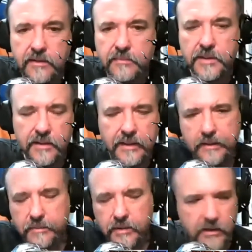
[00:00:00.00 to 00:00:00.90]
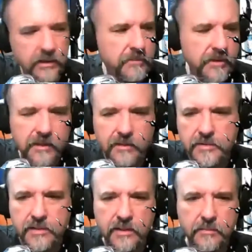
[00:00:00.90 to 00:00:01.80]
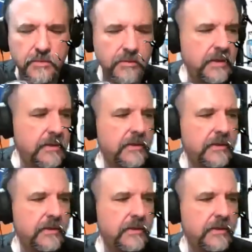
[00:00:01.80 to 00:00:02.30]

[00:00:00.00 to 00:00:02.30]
I mean, I am uh, a nut, but that's beside the point.